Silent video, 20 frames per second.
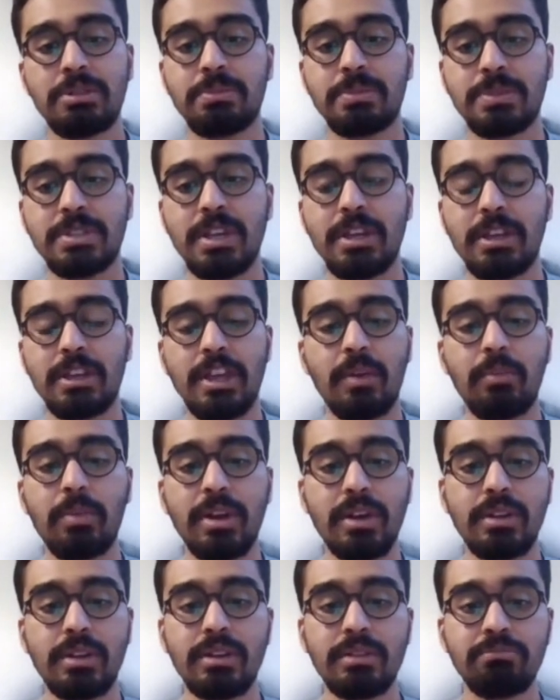say,
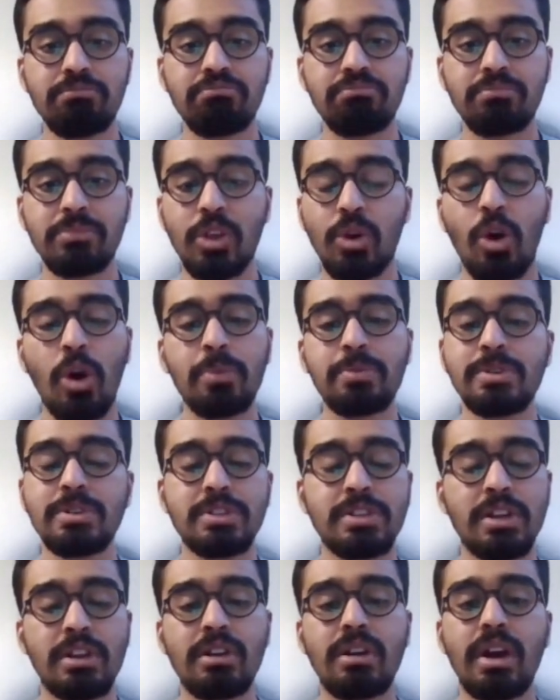chemical, the
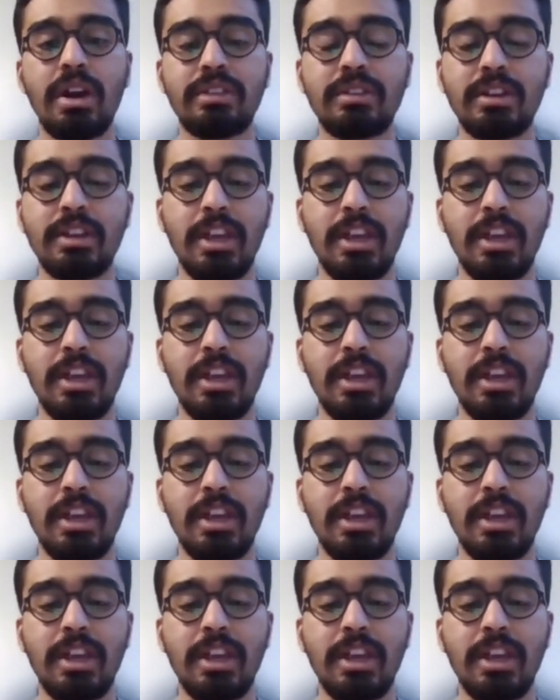options here are either